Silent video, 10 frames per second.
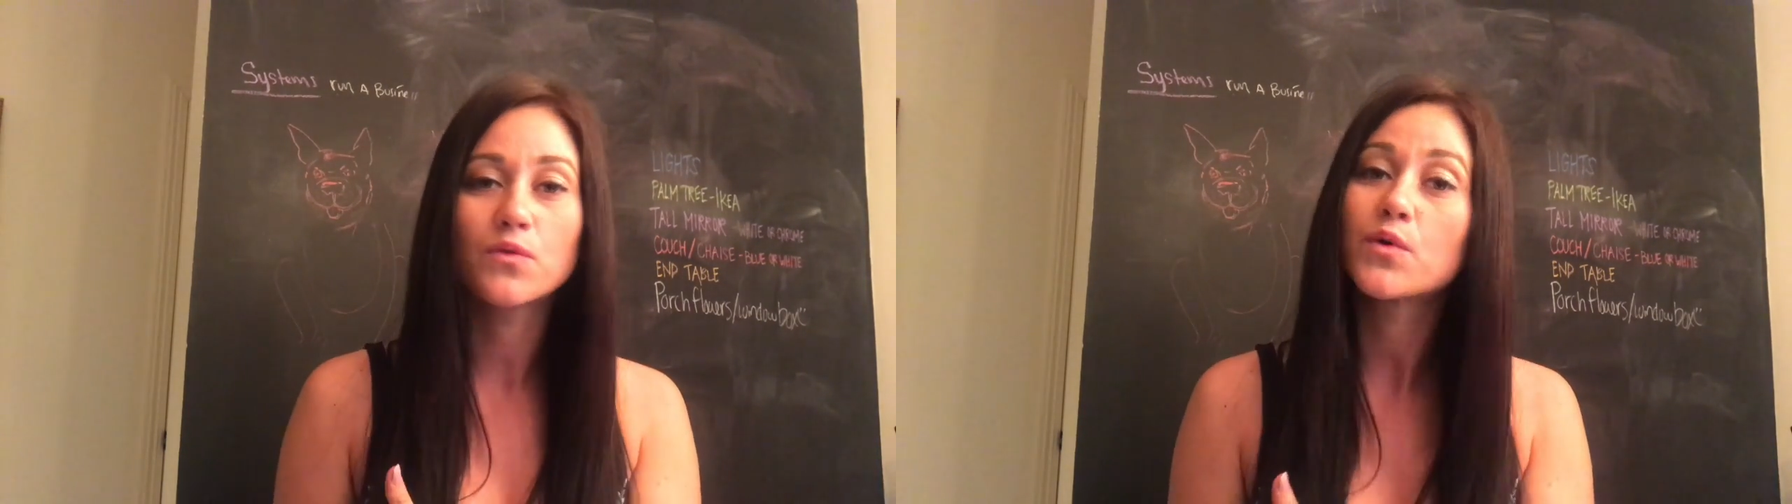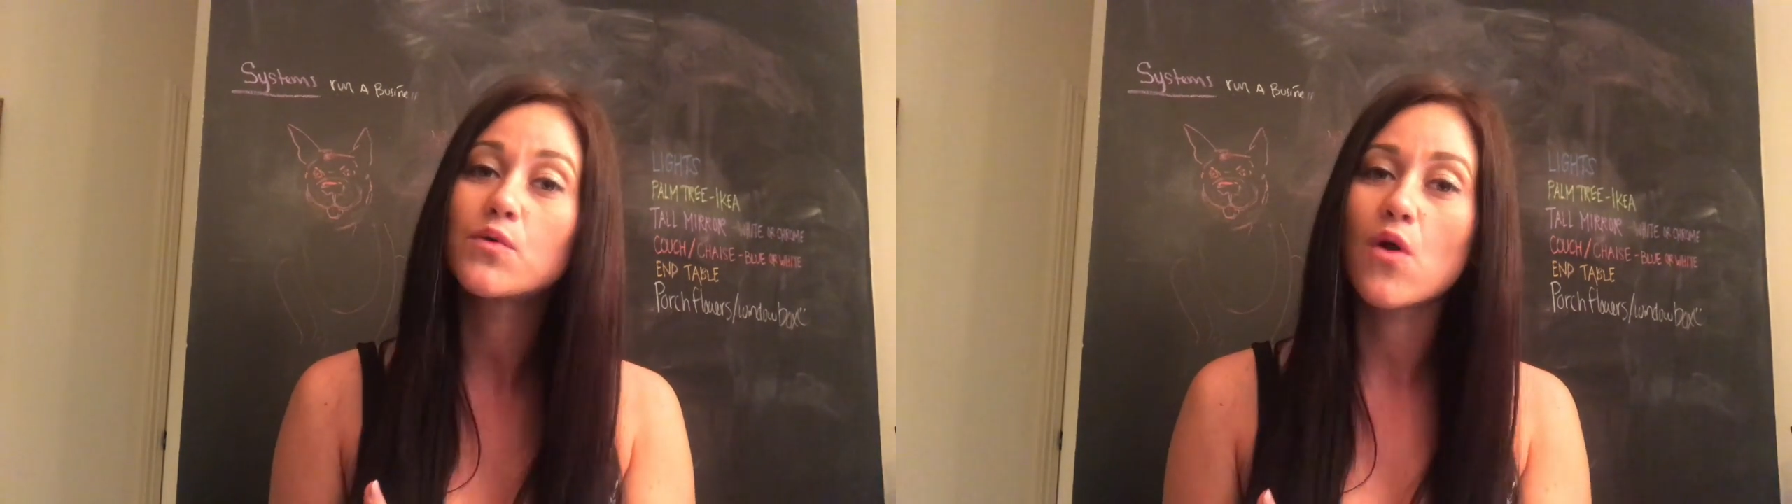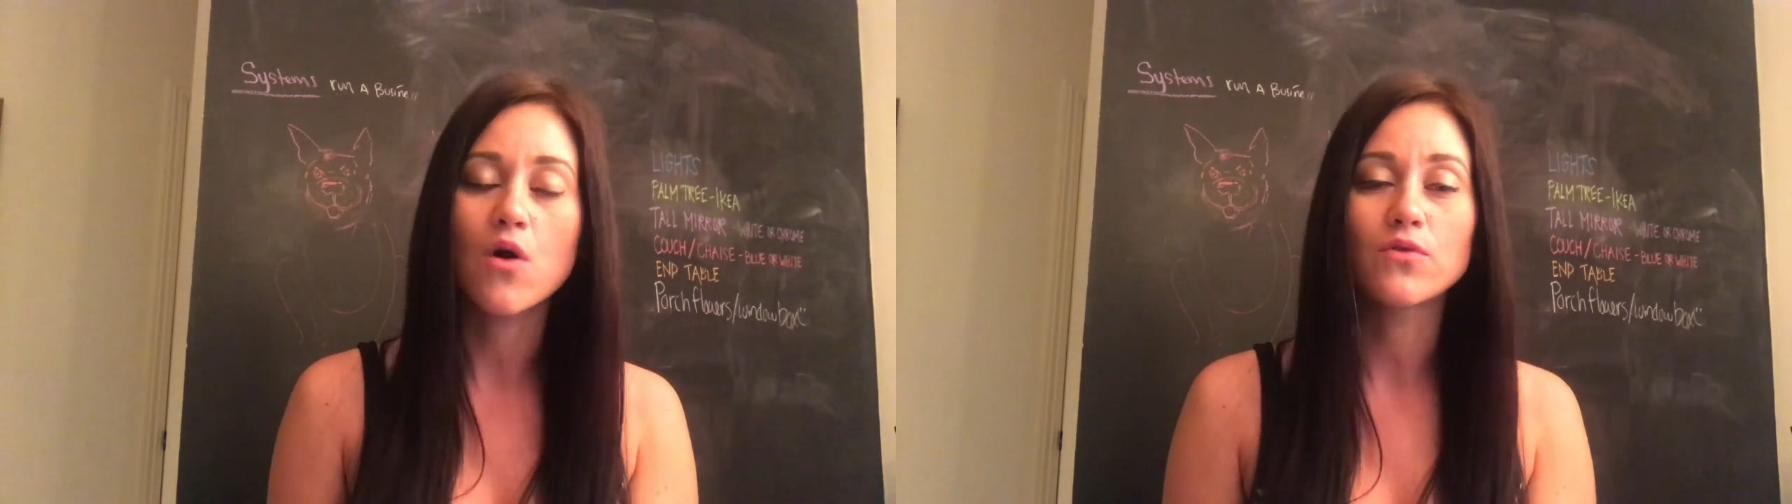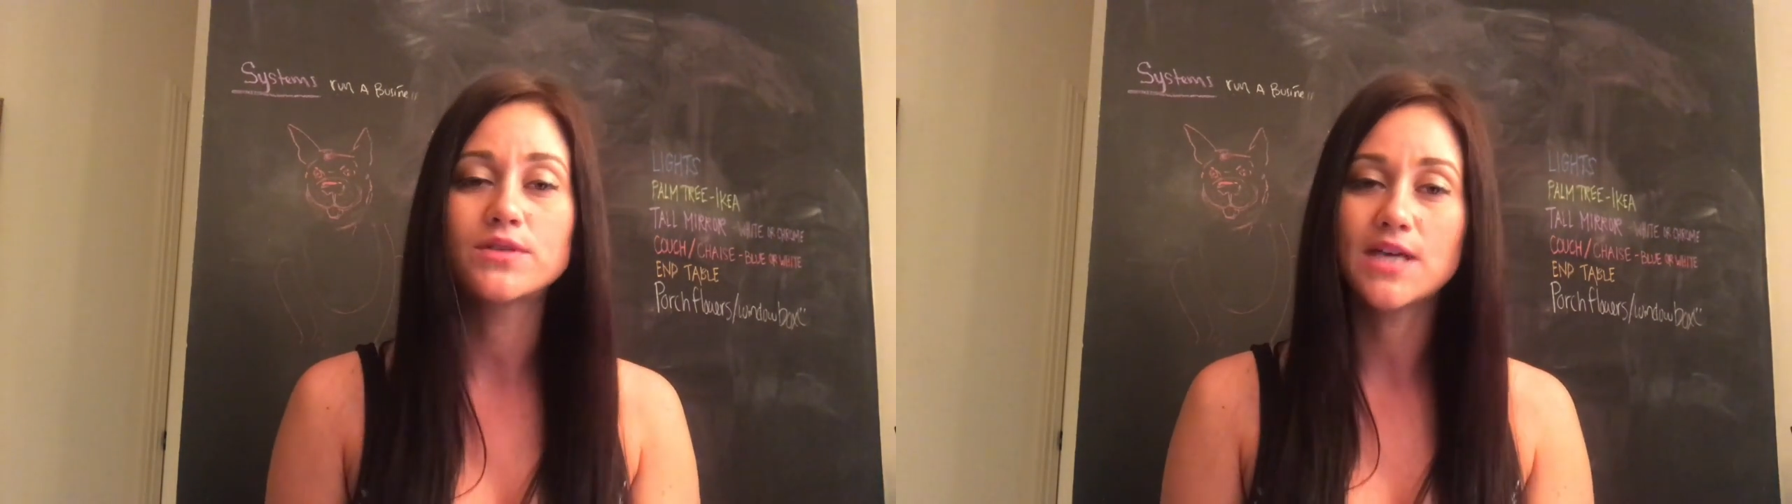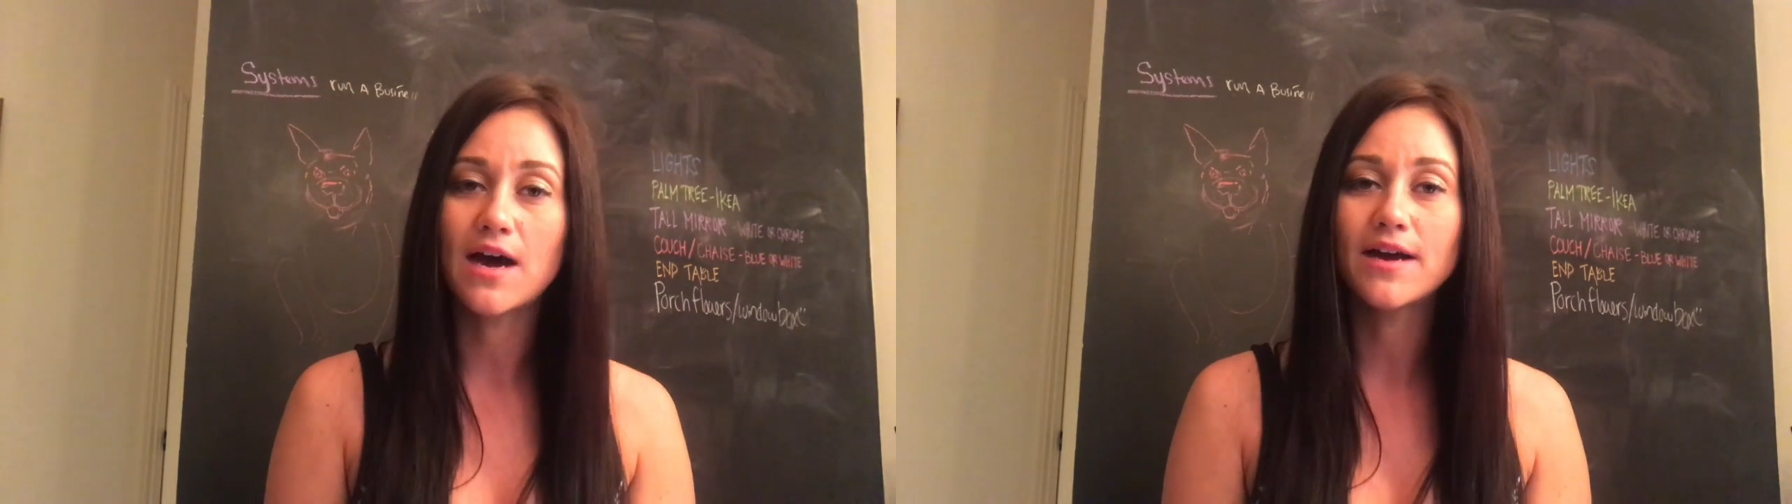road all the
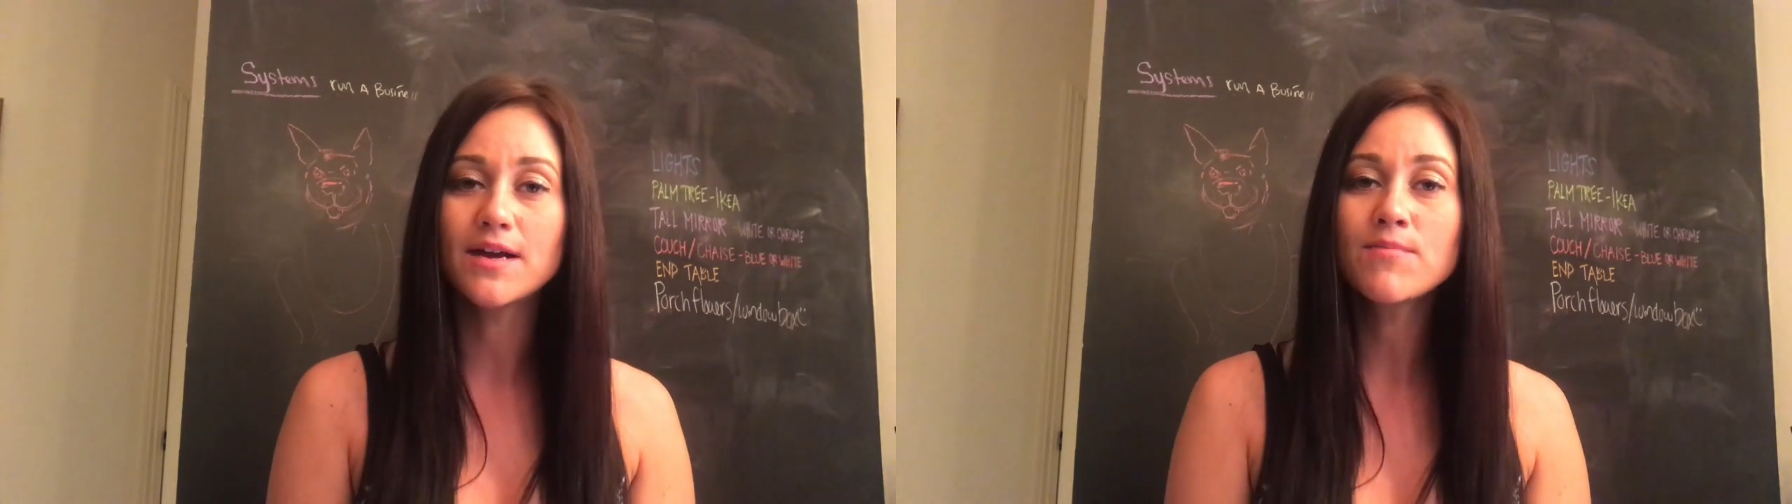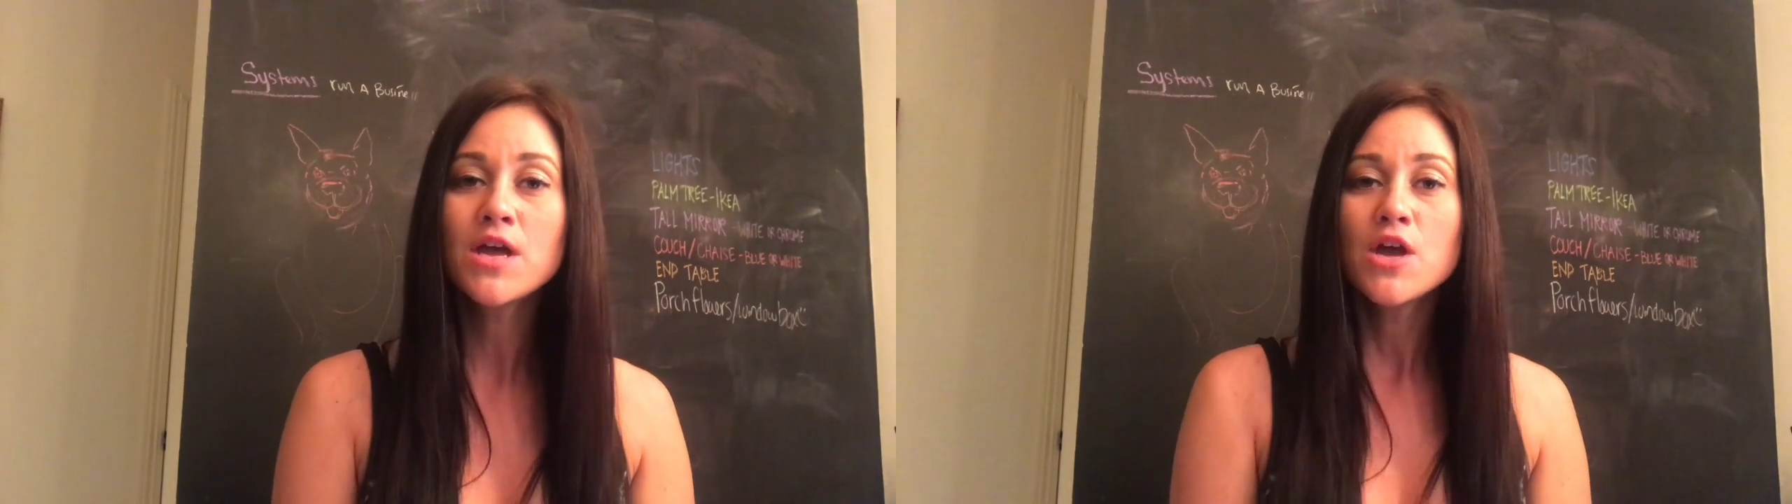time.